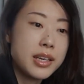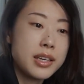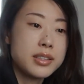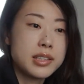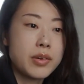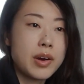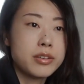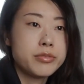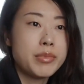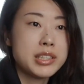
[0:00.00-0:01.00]
and they don't
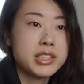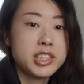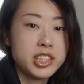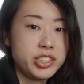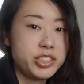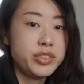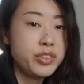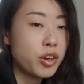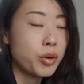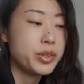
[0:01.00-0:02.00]
have much issue
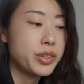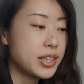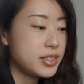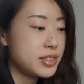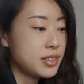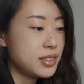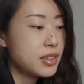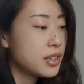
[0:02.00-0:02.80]
communicating.